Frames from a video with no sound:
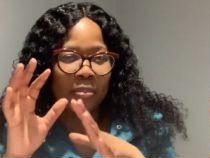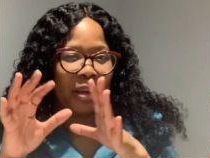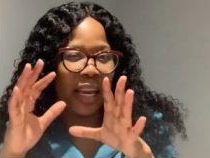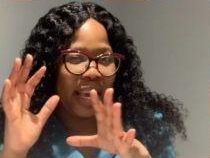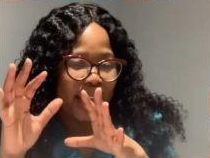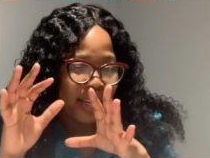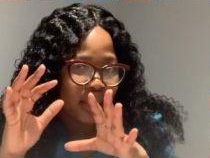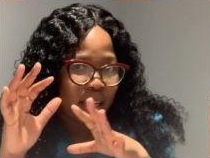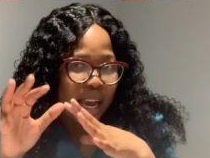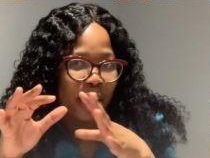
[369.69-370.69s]
plan
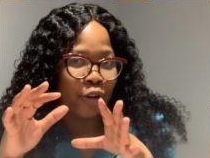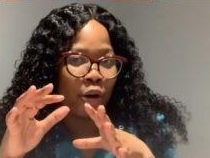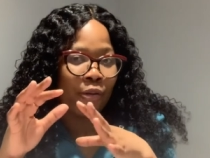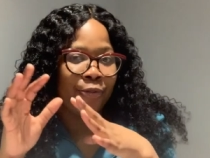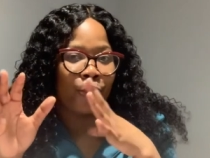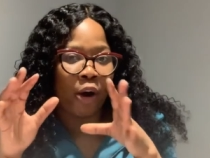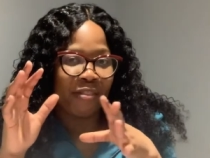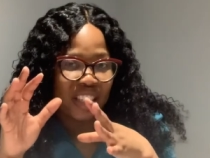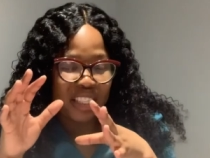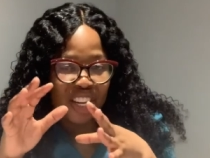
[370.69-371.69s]
kind of
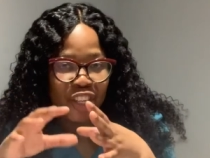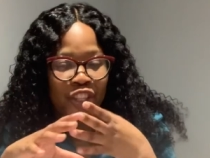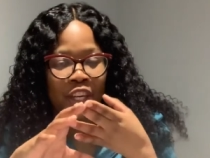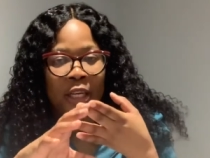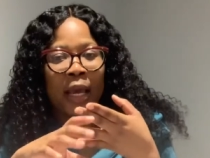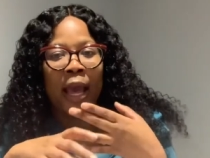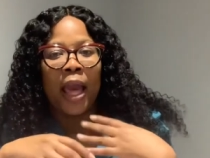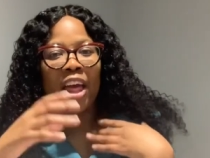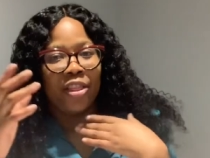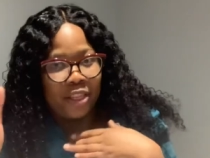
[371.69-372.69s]
conversation
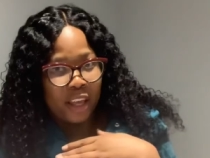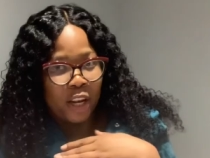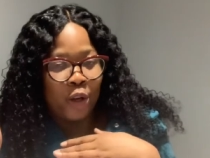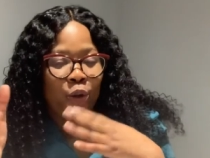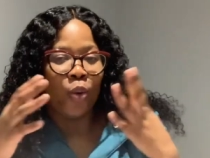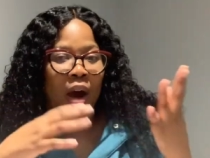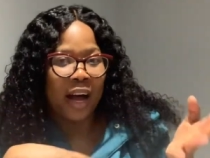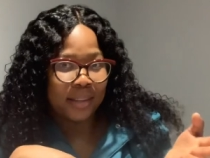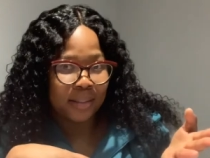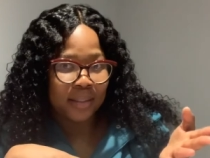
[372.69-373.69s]
and then you
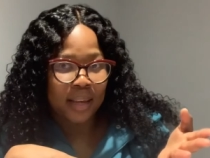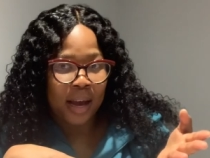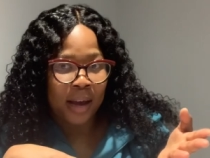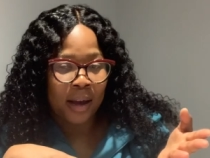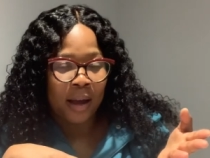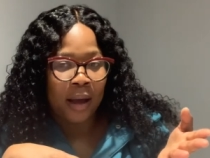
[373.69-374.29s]
answer